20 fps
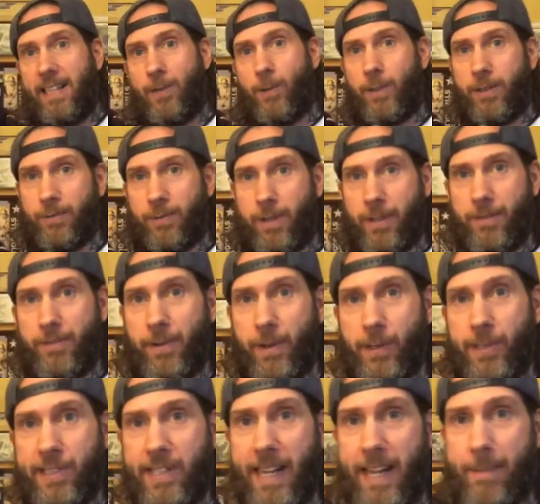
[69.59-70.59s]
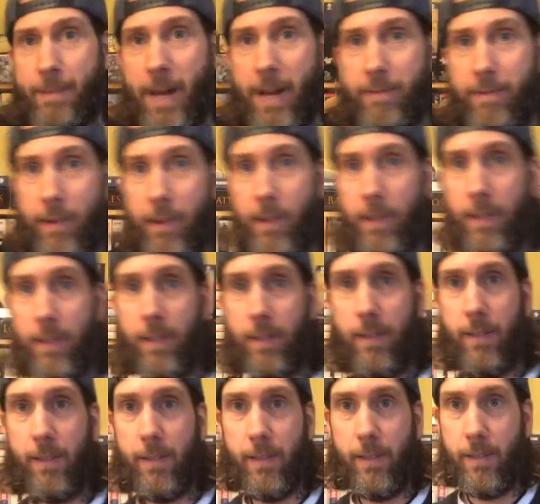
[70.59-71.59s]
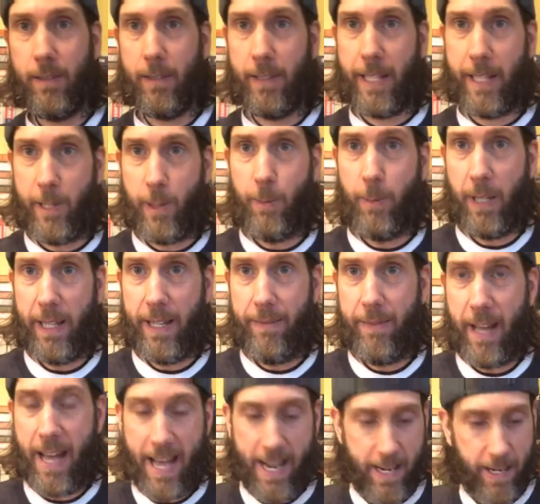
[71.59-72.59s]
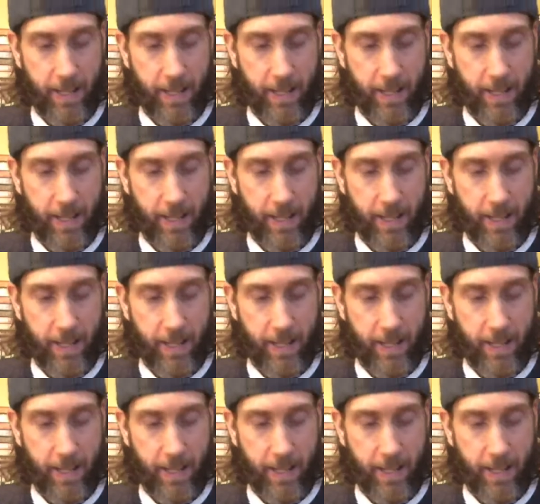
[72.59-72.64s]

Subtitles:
Louis for the first time ever. Can you believe that?